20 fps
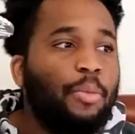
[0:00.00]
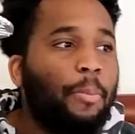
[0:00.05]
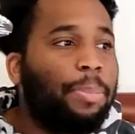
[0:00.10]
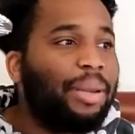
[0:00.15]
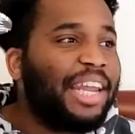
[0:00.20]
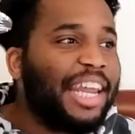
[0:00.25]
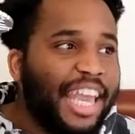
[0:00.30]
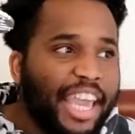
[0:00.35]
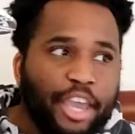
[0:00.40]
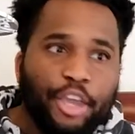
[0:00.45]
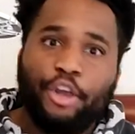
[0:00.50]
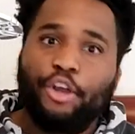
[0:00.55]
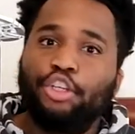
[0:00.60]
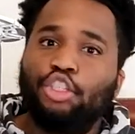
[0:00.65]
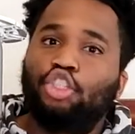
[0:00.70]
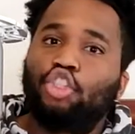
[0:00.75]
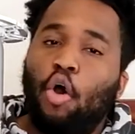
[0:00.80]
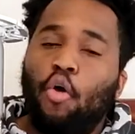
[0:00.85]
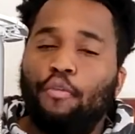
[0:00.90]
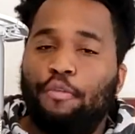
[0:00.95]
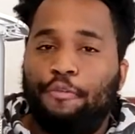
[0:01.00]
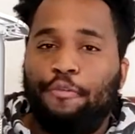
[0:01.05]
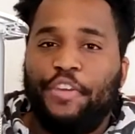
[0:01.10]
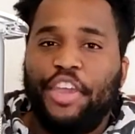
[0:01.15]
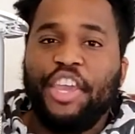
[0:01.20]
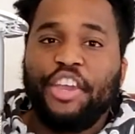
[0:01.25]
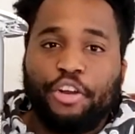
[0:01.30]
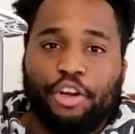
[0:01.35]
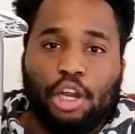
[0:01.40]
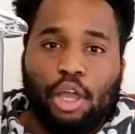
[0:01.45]
players don't
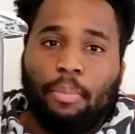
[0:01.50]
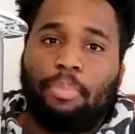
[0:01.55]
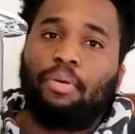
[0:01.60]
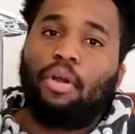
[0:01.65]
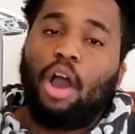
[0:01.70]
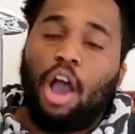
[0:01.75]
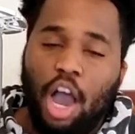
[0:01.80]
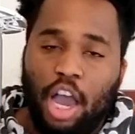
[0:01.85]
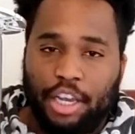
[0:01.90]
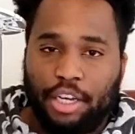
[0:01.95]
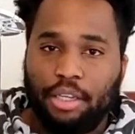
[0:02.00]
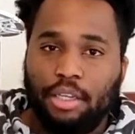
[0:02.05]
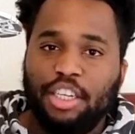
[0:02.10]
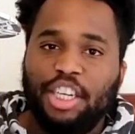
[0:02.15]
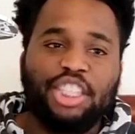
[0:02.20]
fear LeBron.